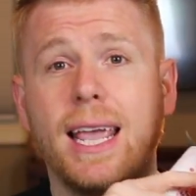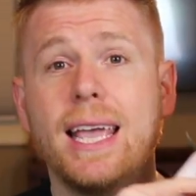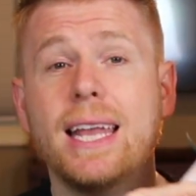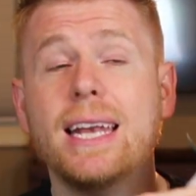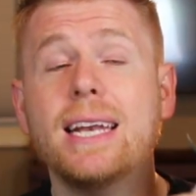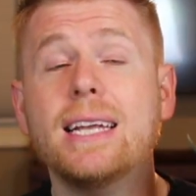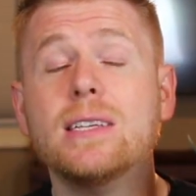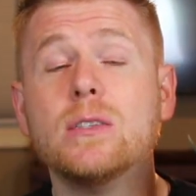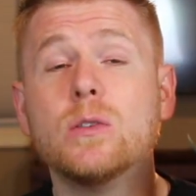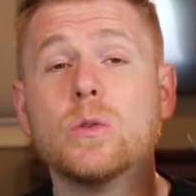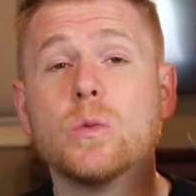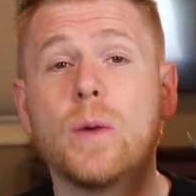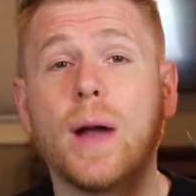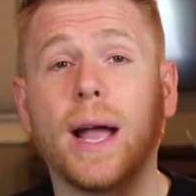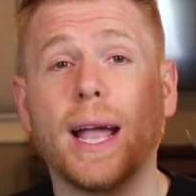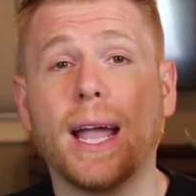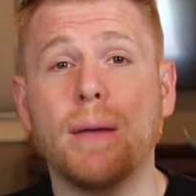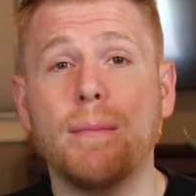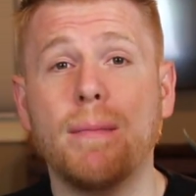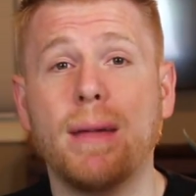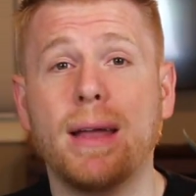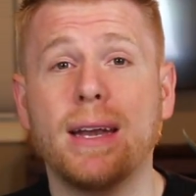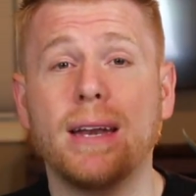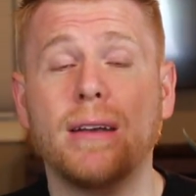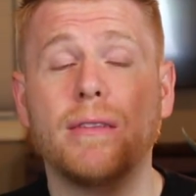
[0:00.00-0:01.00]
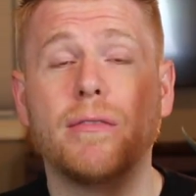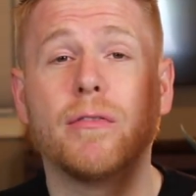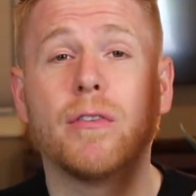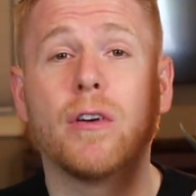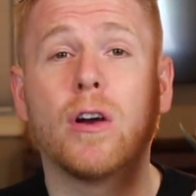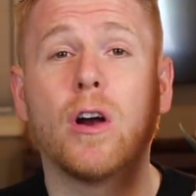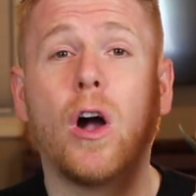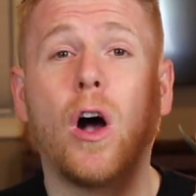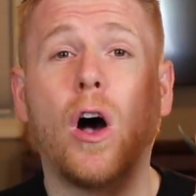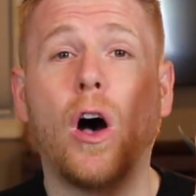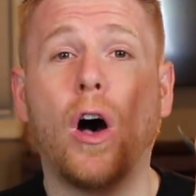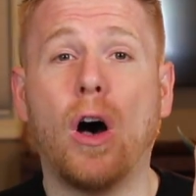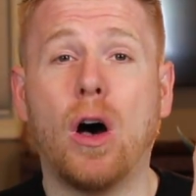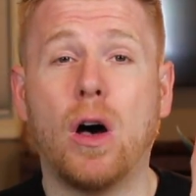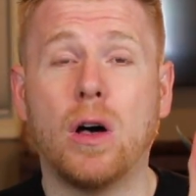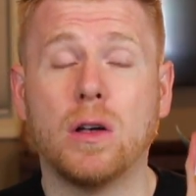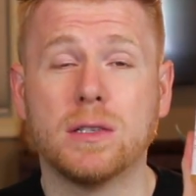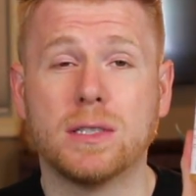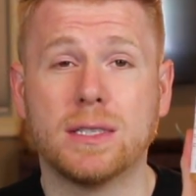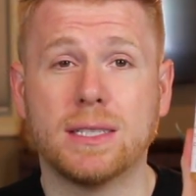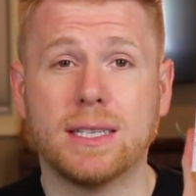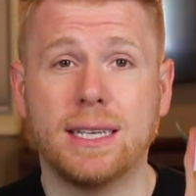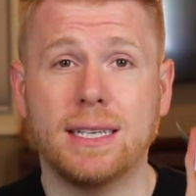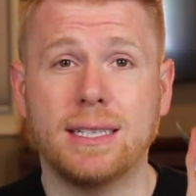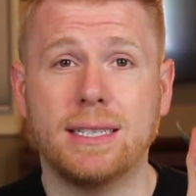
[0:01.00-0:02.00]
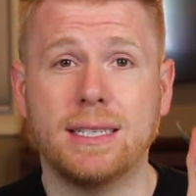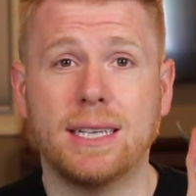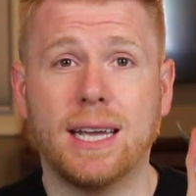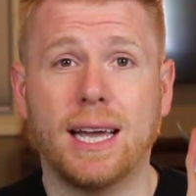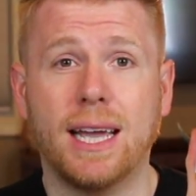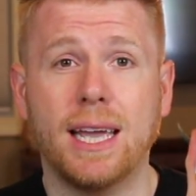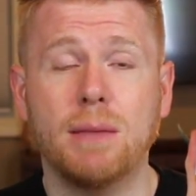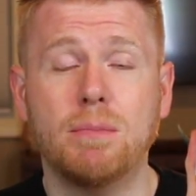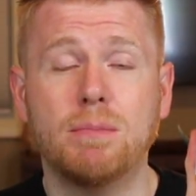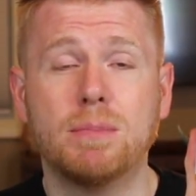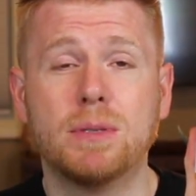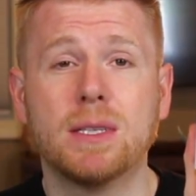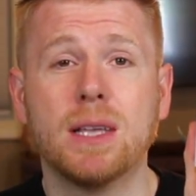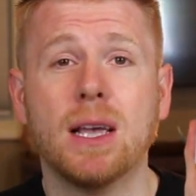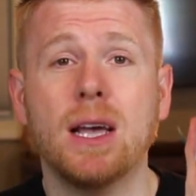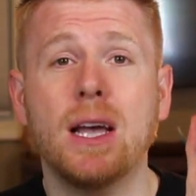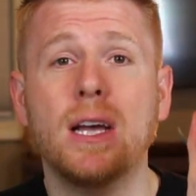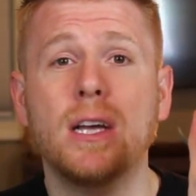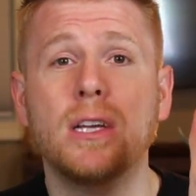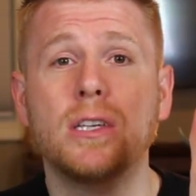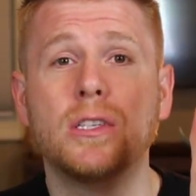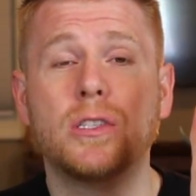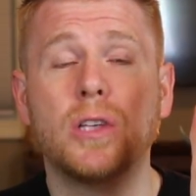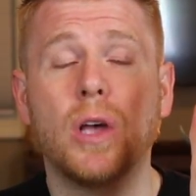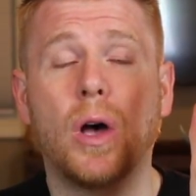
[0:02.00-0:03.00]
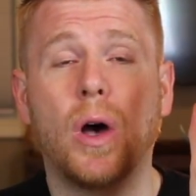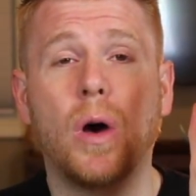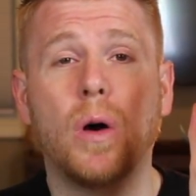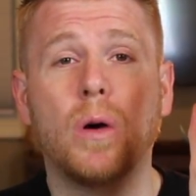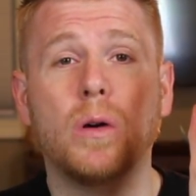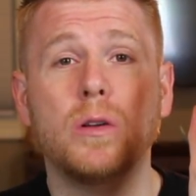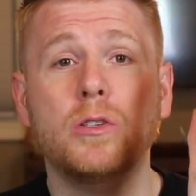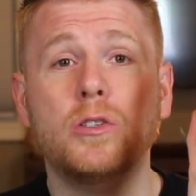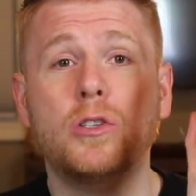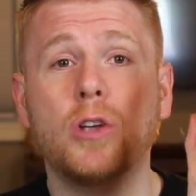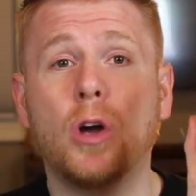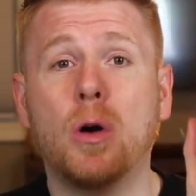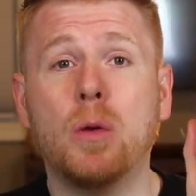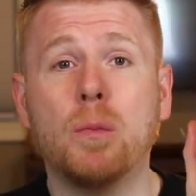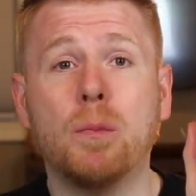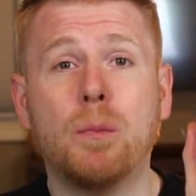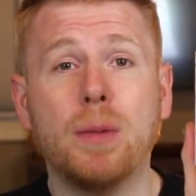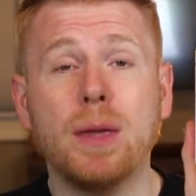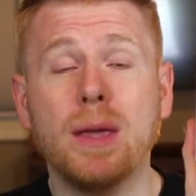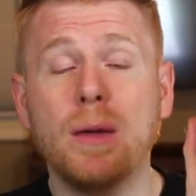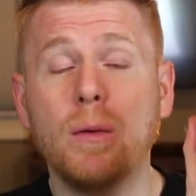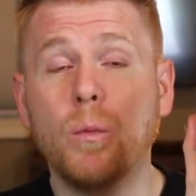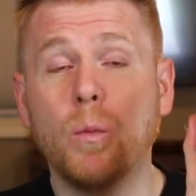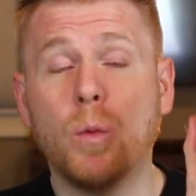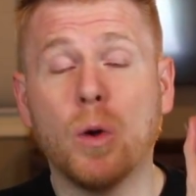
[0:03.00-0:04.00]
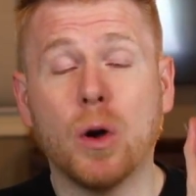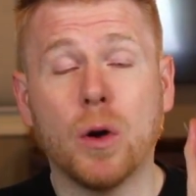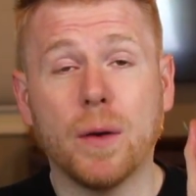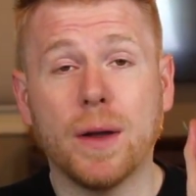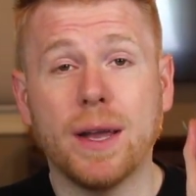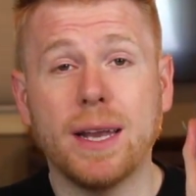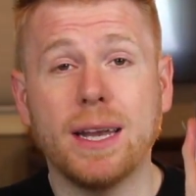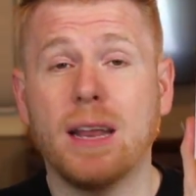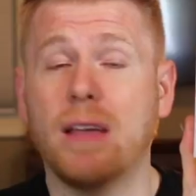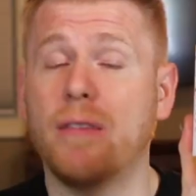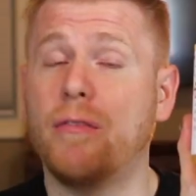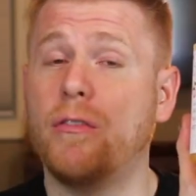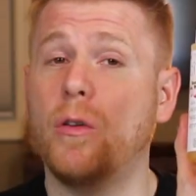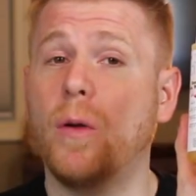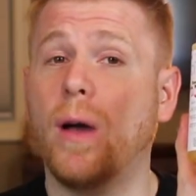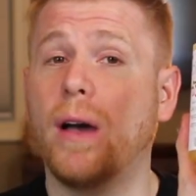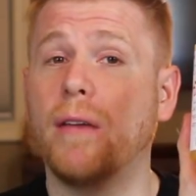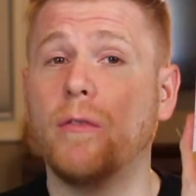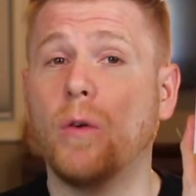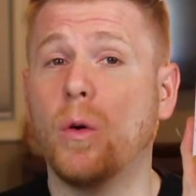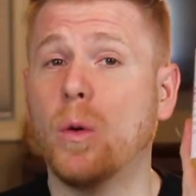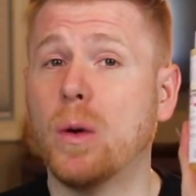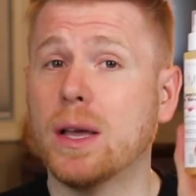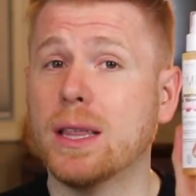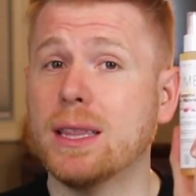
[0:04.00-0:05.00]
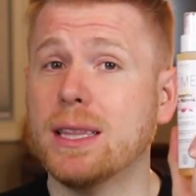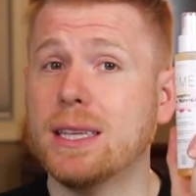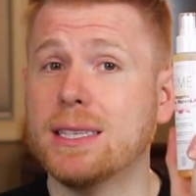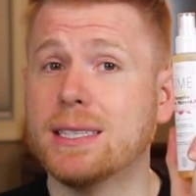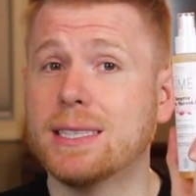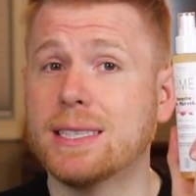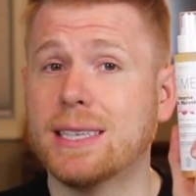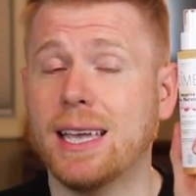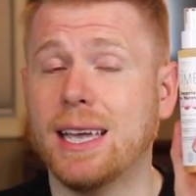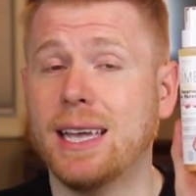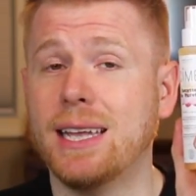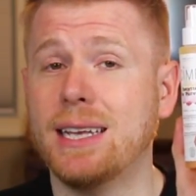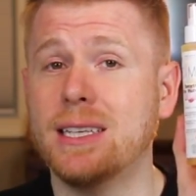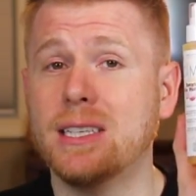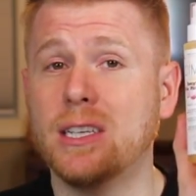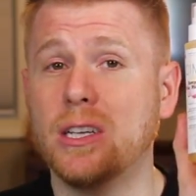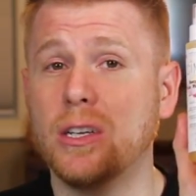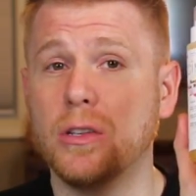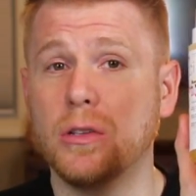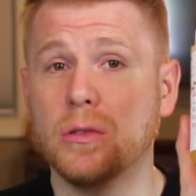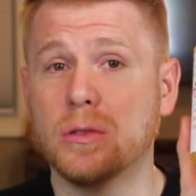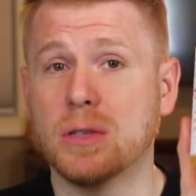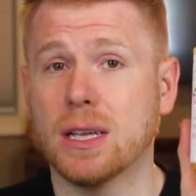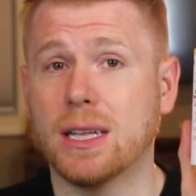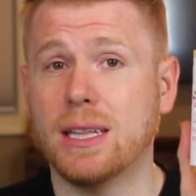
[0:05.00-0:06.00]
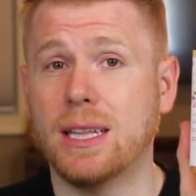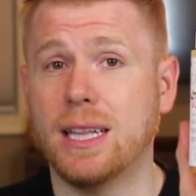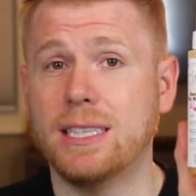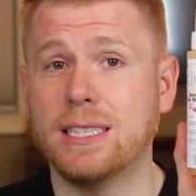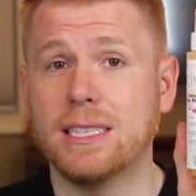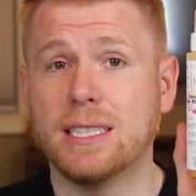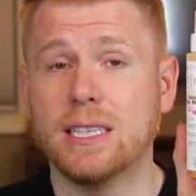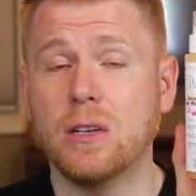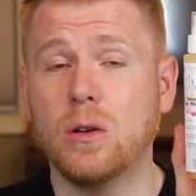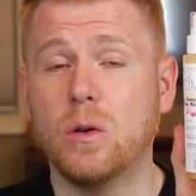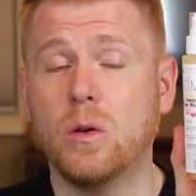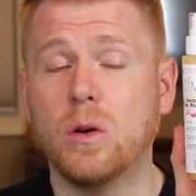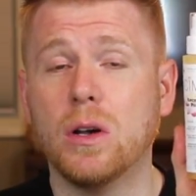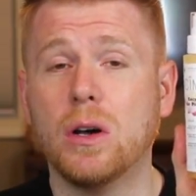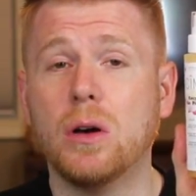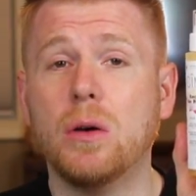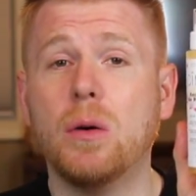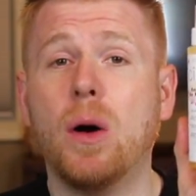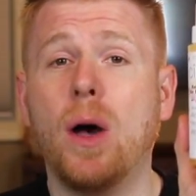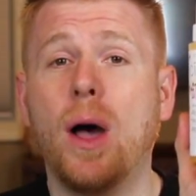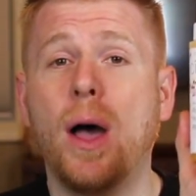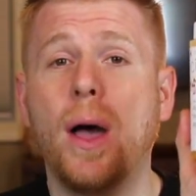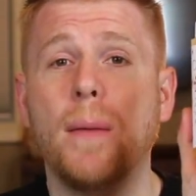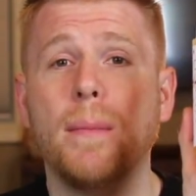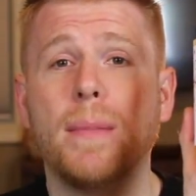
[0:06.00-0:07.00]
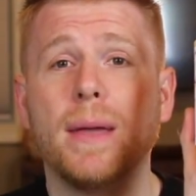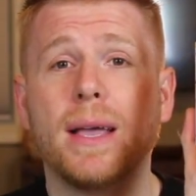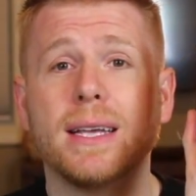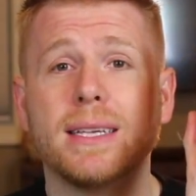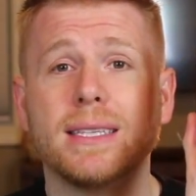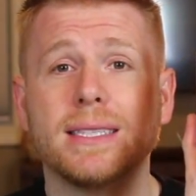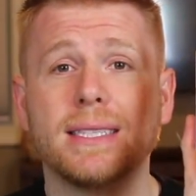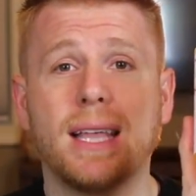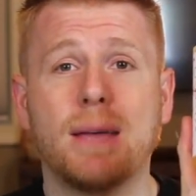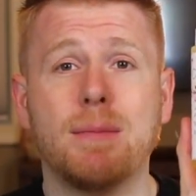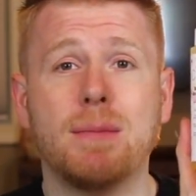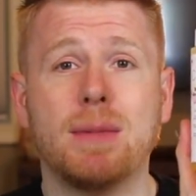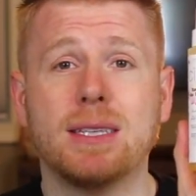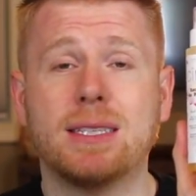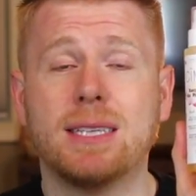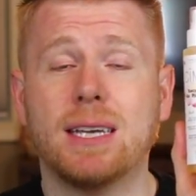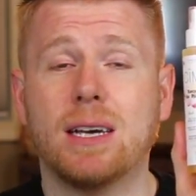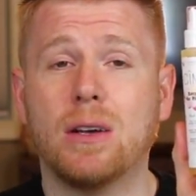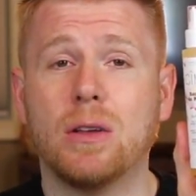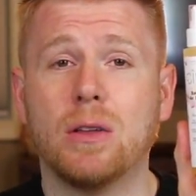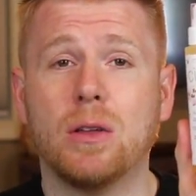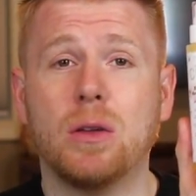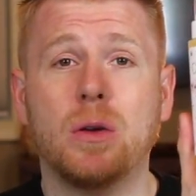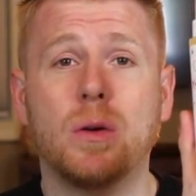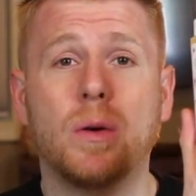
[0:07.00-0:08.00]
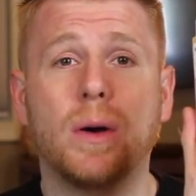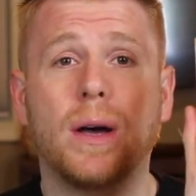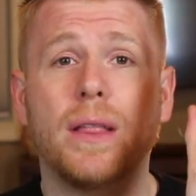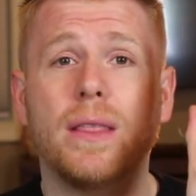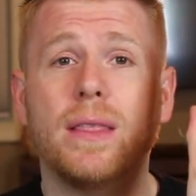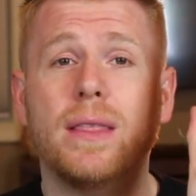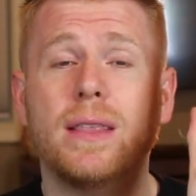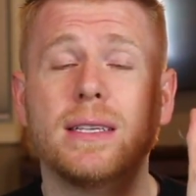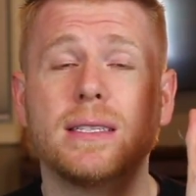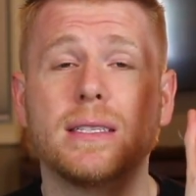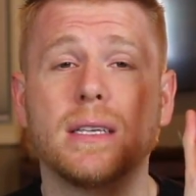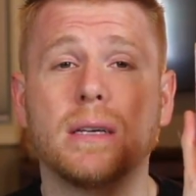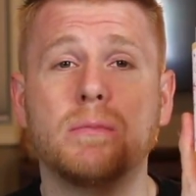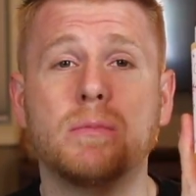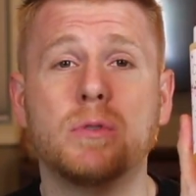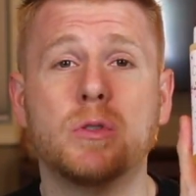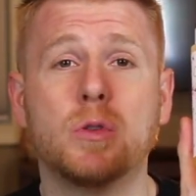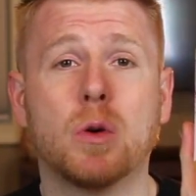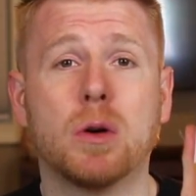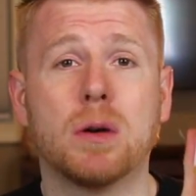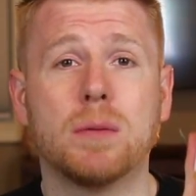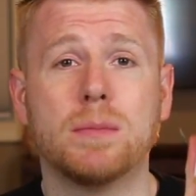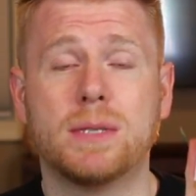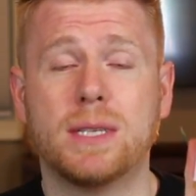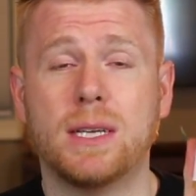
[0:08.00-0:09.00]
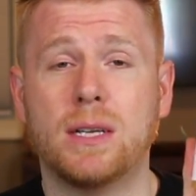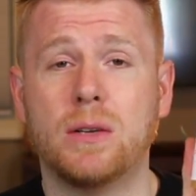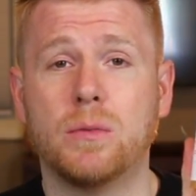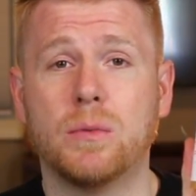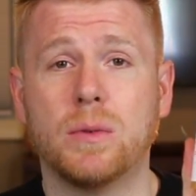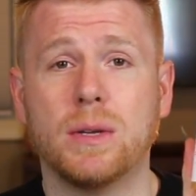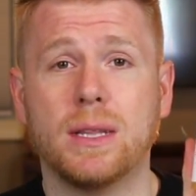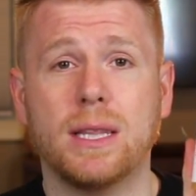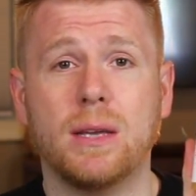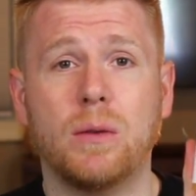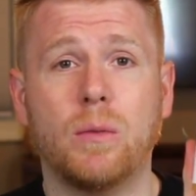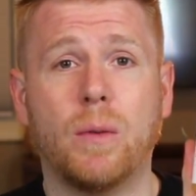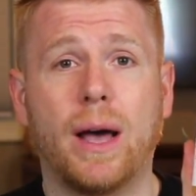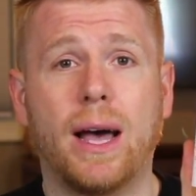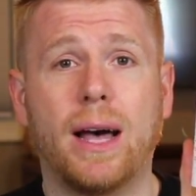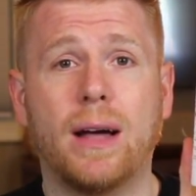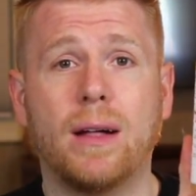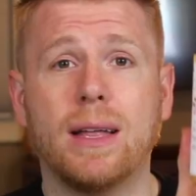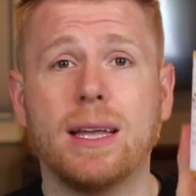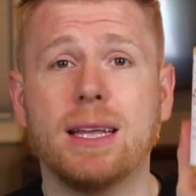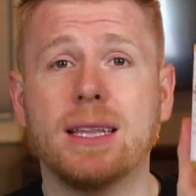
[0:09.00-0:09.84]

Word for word: It is recommended for all skin types, so don't be worried if you have oily skin to use a cleansing oil, because let me tell you, this absorbs in really well.